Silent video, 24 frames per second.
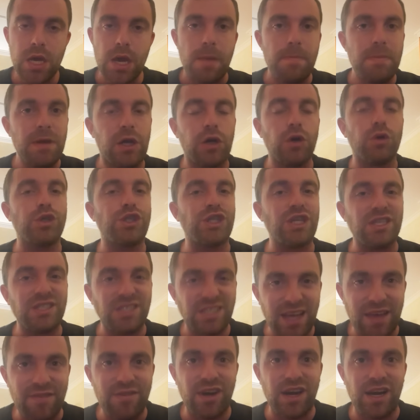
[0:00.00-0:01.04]
Because
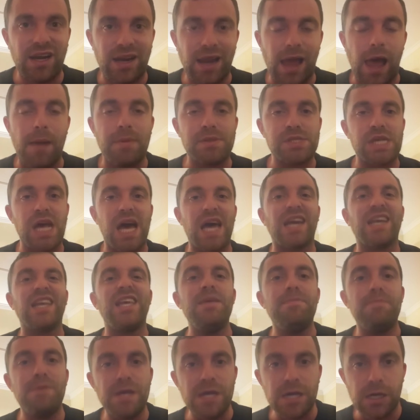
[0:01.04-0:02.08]
several clubs are
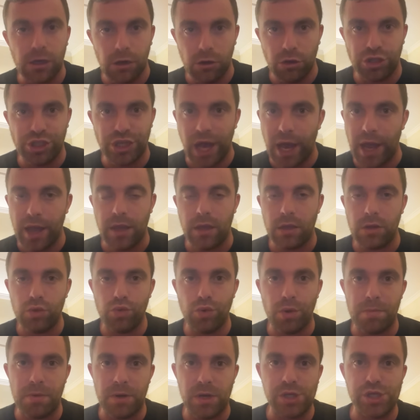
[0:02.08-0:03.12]
keeping close eye
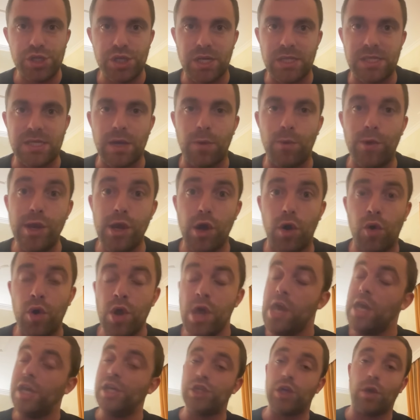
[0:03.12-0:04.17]
to Eder Chiesa. We know
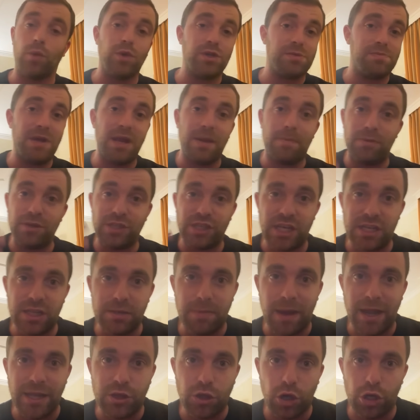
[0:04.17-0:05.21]
he's always been appreciated
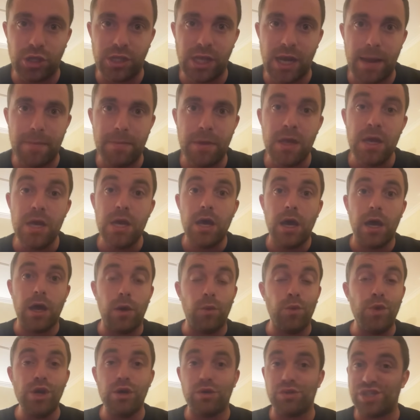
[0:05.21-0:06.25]
by Tottenham.
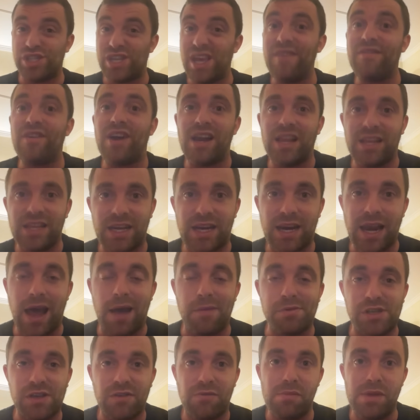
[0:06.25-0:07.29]
We know several other
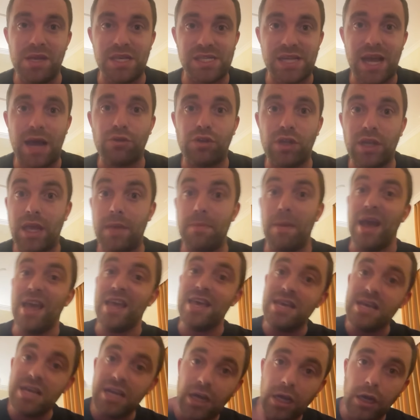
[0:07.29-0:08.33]
clubs have been scouting him,
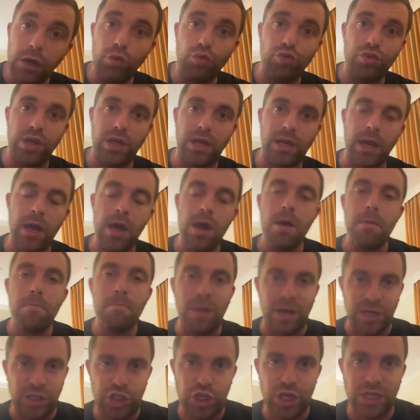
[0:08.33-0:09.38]
including
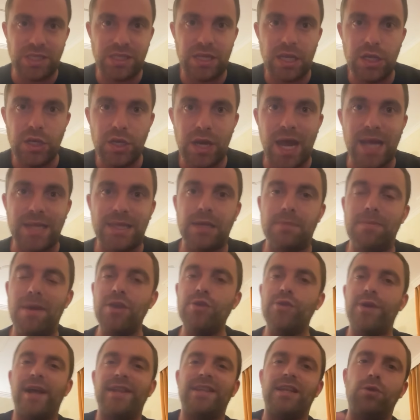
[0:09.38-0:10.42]
Manchester United. Man
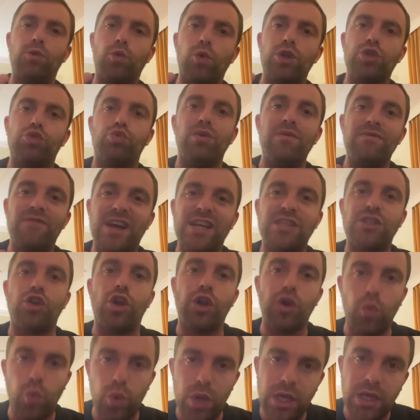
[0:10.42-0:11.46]
United want to invest
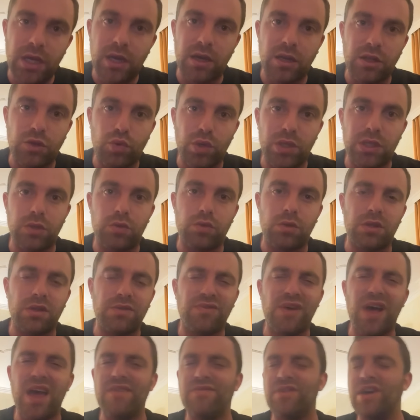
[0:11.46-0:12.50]
on a winger in
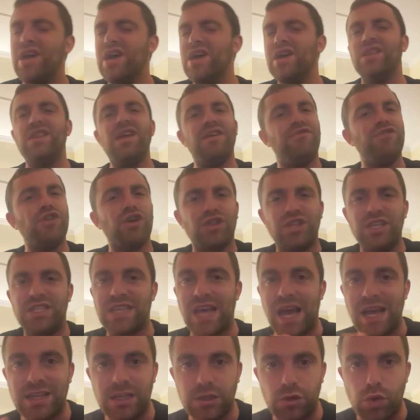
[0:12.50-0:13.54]
2025. They've not
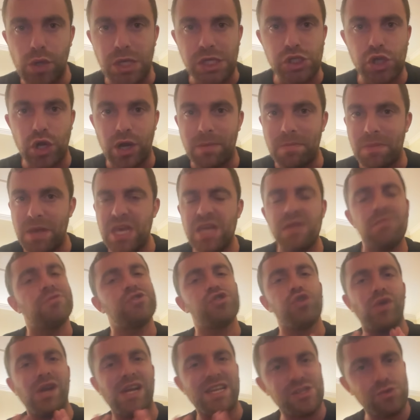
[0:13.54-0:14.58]
decided who he's going to be,
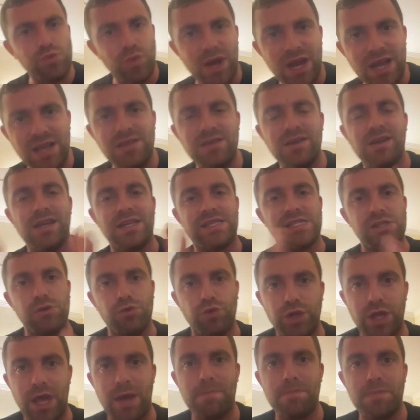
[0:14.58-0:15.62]
so let's wait. Let's see
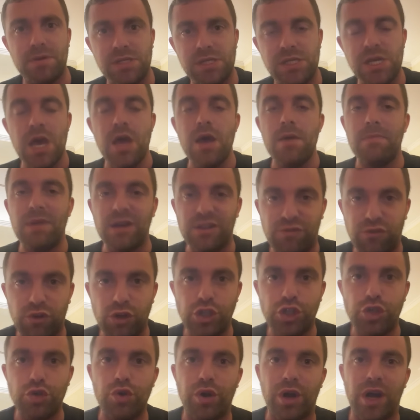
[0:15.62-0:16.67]
what happens. But for
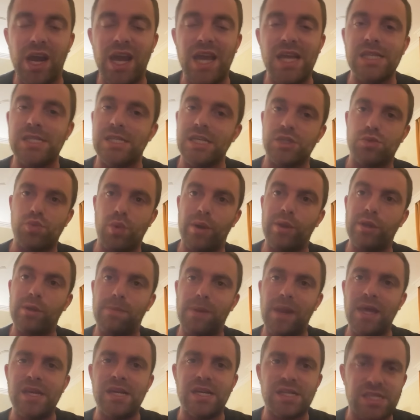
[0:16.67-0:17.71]
sure, Eze is one of the
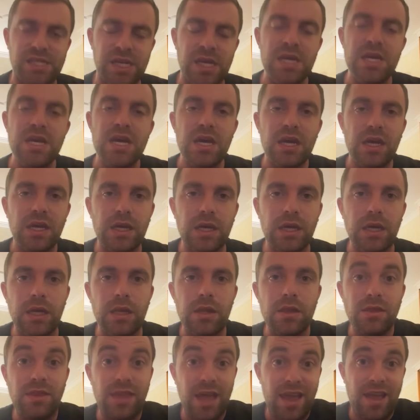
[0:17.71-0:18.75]
players
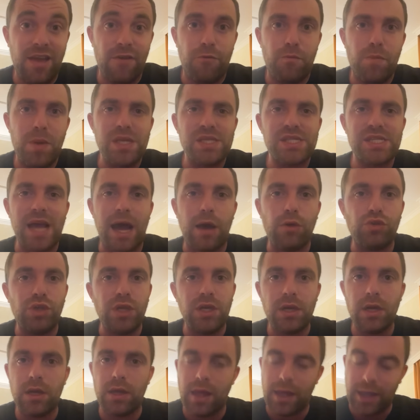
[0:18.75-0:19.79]
they have been
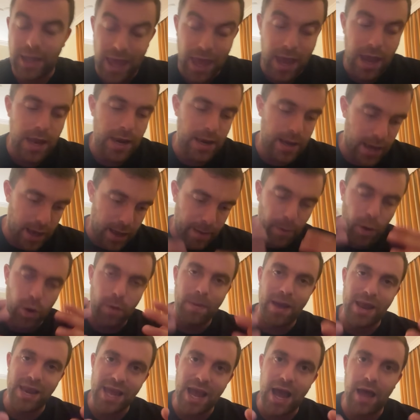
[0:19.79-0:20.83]
scouting, again, among
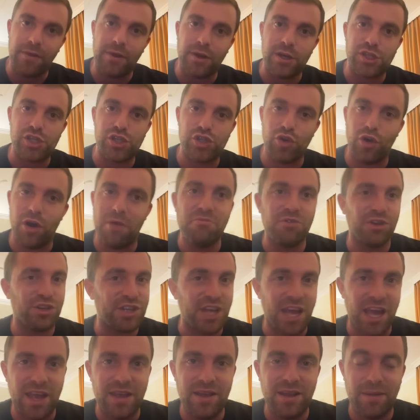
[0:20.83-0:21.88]
many others, so I'm
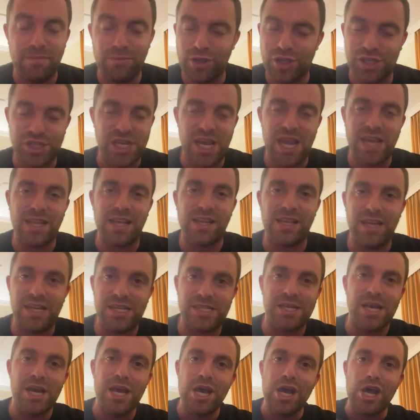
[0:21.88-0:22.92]
not saying that
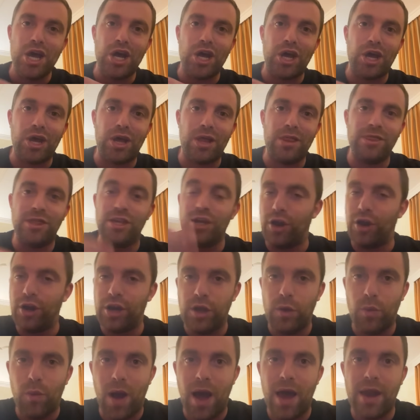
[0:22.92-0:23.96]
he's the
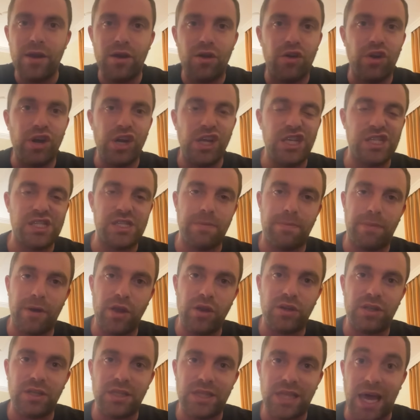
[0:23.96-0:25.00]
only one or he's the
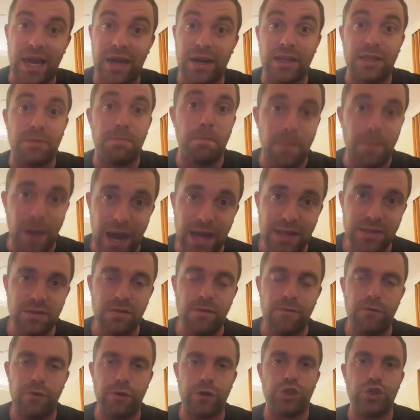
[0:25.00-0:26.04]
priority target, but
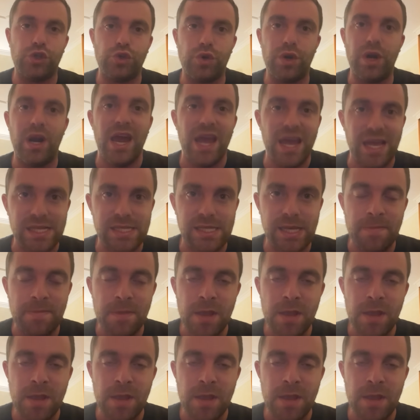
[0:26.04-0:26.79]
for sure Eze